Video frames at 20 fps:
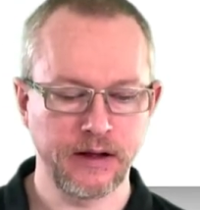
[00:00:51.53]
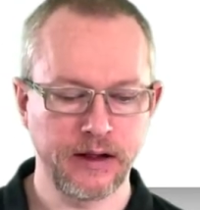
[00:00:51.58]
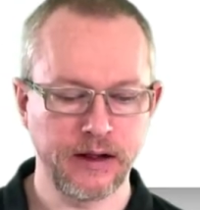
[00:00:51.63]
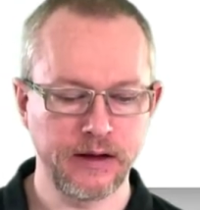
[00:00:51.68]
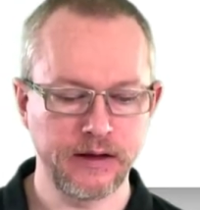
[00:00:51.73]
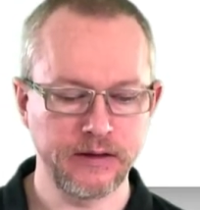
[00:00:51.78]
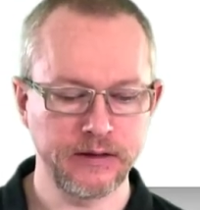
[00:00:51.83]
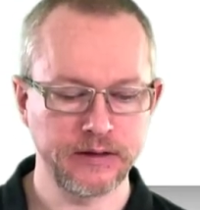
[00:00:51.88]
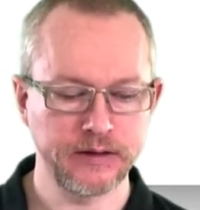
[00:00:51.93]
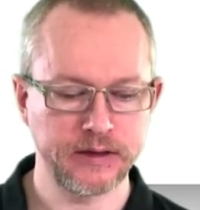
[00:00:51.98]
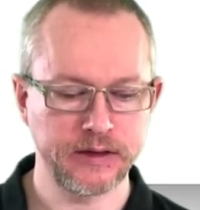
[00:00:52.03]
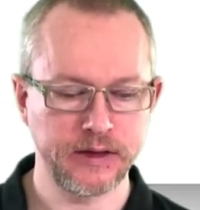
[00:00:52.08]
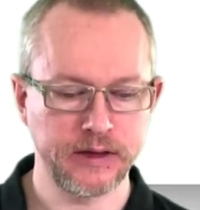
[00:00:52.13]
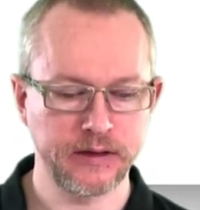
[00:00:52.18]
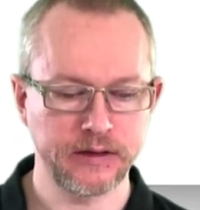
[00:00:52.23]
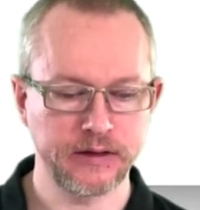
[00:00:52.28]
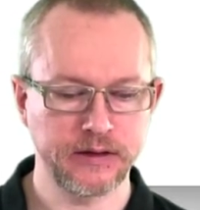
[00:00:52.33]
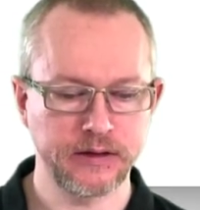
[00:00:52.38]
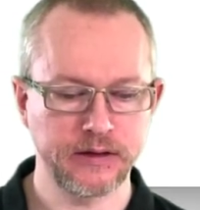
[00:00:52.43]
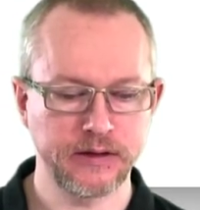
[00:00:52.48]
I'll
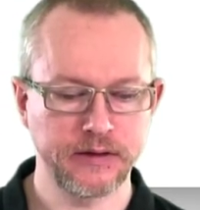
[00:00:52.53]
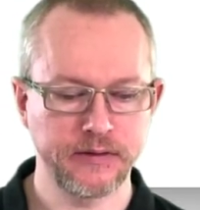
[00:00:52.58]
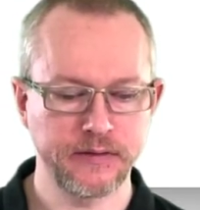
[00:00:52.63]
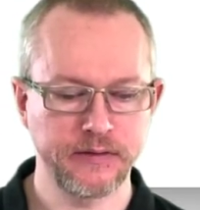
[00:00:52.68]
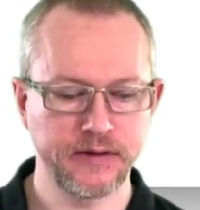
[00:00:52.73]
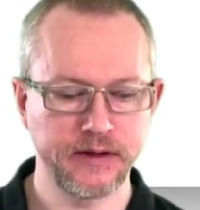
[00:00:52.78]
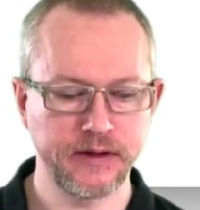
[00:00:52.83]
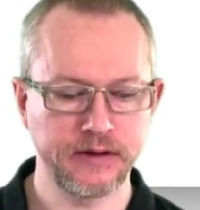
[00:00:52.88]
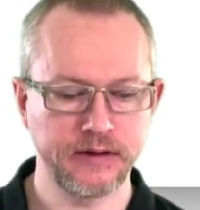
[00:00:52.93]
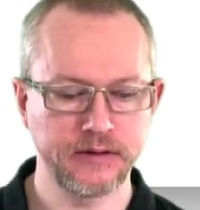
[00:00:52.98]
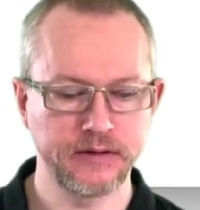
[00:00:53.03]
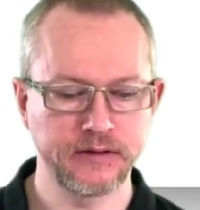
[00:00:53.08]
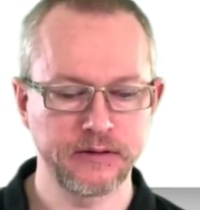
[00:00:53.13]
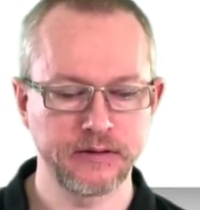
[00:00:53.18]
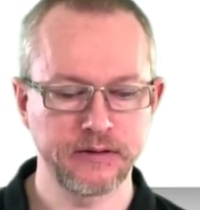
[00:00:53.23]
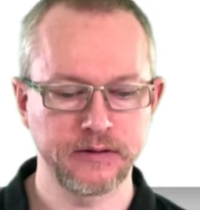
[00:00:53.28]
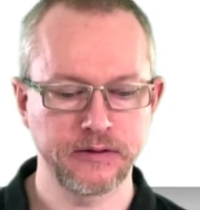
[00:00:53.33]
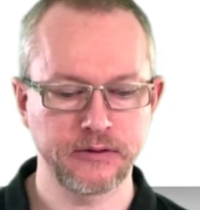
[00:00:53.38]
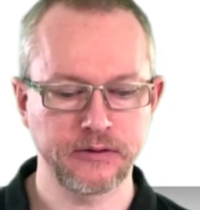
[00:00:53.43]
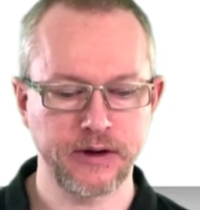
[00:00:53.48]
select the fill
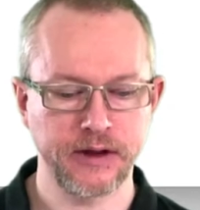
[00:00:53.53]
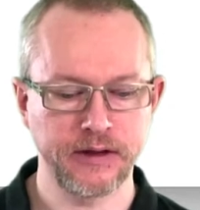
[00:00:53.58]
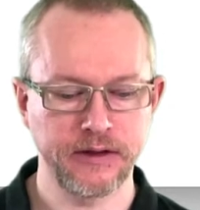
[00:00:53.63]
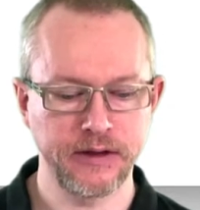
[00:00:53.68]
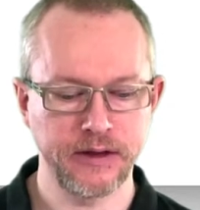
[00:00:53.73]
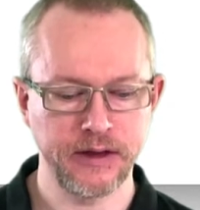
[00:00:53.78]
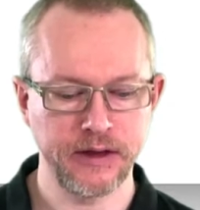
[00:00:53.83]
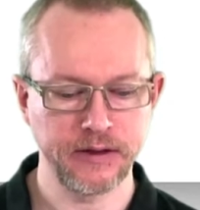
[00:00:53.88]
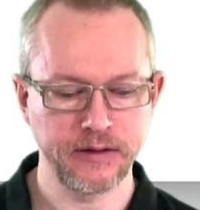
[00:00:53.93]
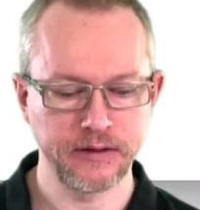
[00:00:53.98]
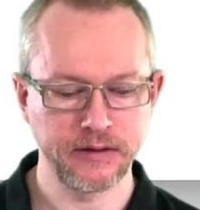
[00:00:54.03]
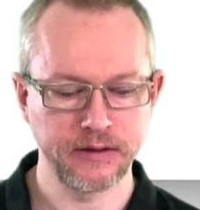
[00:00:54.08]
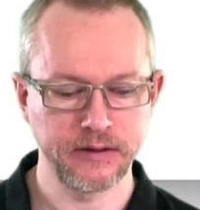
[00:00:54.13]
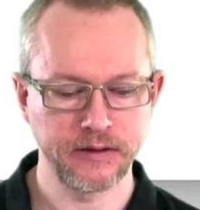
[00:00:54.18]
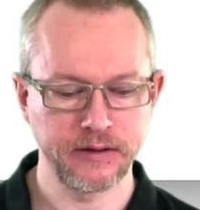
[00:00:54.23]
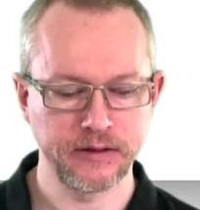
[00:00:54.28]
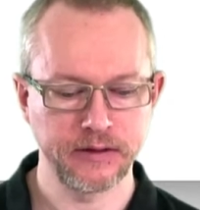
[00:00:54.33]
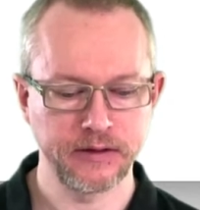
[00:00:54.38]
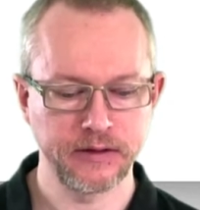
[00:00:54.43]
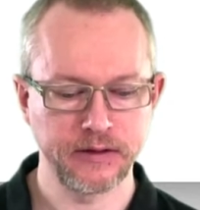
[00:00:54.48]
gradient,
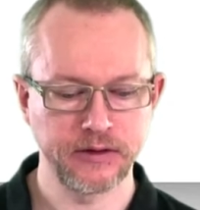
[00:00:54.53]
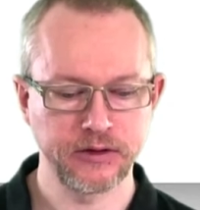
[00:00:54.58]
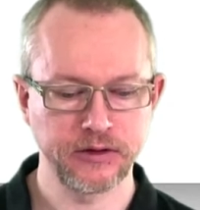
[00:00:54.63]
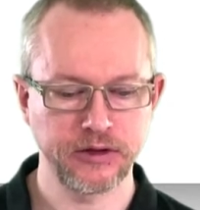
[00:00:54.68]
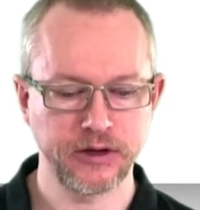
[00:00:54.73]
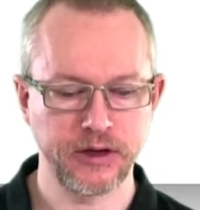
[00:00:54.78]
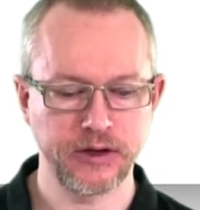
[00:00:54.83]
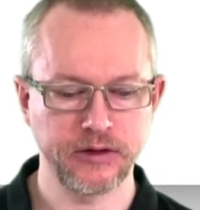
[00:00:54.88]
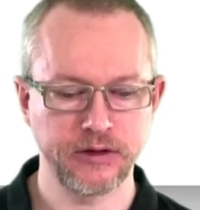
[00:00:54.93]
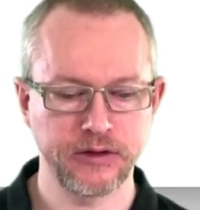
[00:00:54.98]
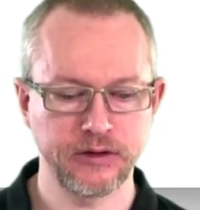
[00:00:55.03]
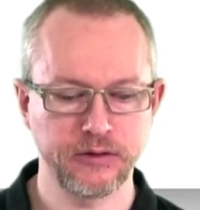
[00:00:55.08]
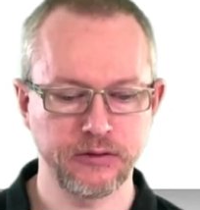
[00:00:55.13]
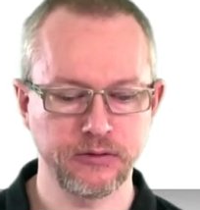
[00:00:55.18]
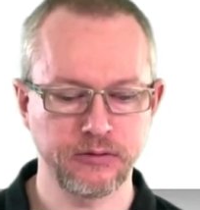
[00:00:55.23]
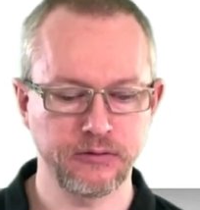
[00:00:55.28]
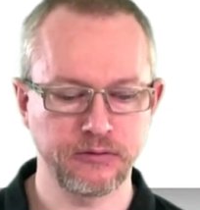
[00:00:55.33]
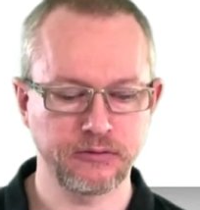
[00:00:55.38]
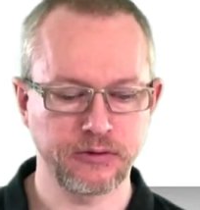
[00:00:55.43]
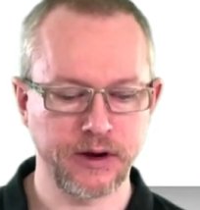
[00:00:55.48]
change it
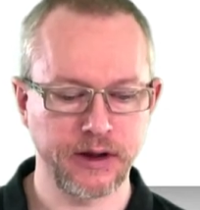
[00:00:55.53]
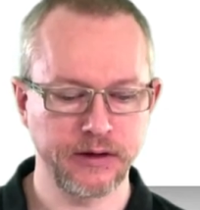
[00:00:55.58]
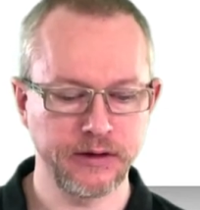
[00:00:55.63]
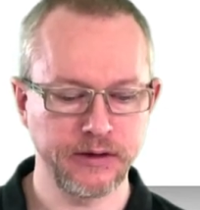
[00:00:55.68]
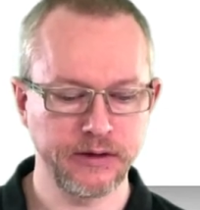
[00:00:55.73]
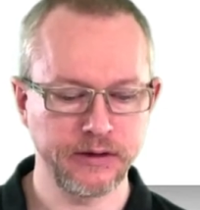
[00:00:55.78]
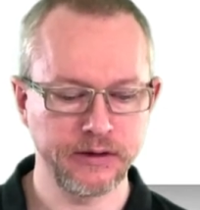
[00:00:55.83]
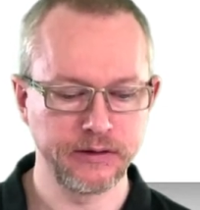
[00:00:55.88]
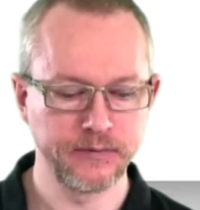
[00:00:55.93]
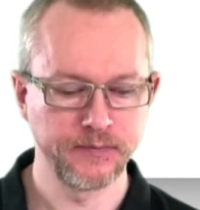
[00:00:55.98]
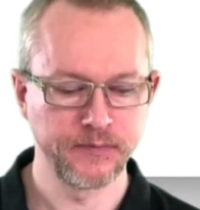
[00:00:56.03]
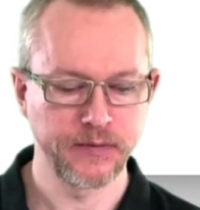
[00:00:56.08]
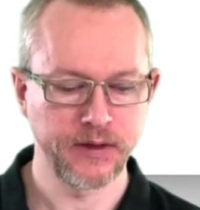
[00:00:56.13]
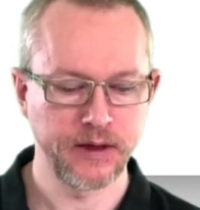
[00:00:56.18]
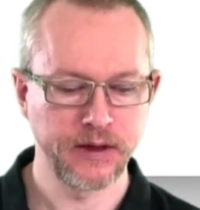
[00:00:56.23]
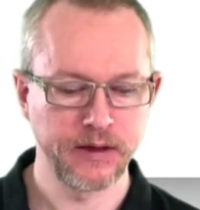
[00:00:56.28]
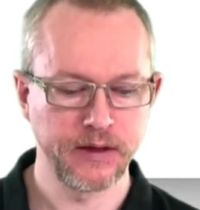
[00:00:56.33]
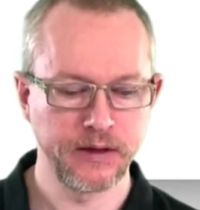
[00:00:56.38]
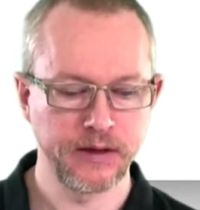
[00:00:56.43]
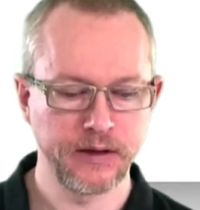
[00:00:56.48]
to radial
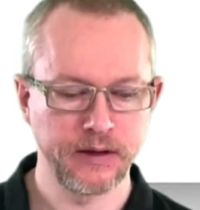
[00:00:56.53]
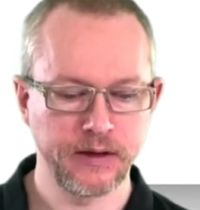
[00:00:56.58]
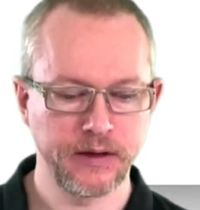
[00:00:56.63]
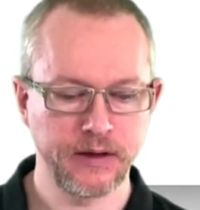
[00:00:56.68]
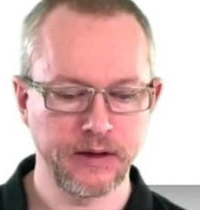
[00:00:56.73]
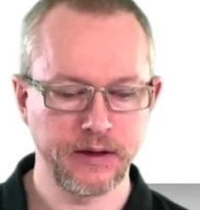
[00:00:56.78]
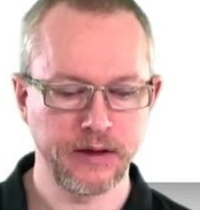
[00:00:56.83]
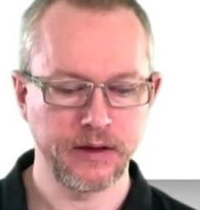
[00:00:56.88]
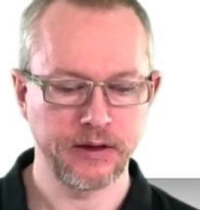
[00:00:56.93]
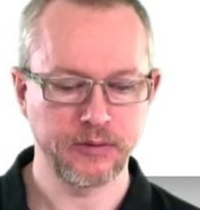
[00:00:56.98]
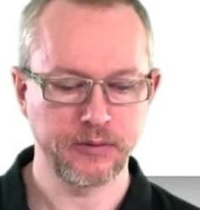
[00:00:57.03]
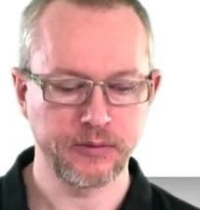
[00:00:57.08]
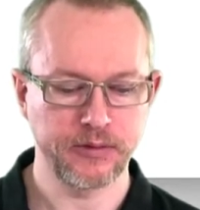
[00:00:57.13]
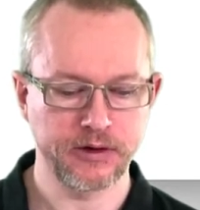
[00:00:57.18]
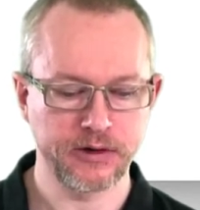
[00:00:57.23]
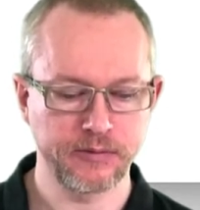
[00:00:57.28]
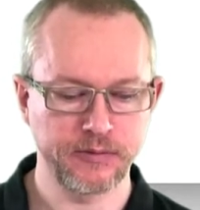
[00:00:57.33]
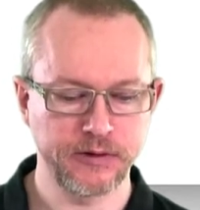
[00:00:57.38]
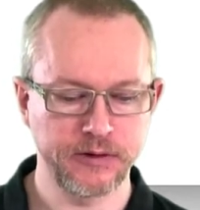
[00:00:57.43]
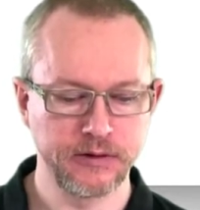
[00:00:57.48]
and
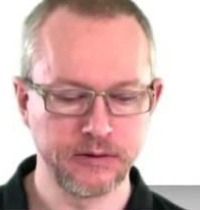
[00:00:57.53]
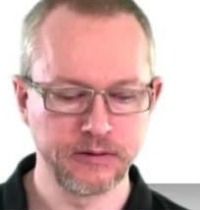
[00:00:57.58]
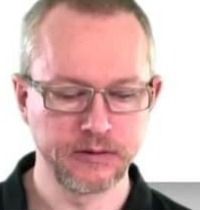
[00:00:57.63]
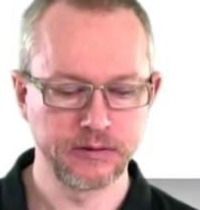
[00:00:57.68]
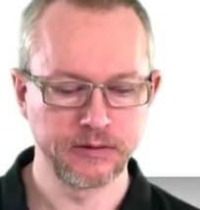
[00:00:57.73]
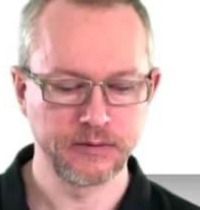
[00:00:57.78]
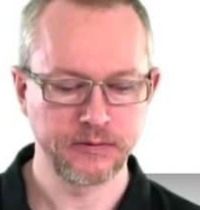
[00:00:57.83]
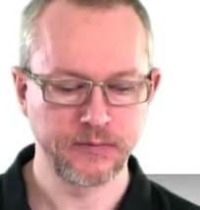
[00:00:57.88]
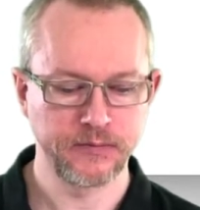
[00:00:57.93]
purple,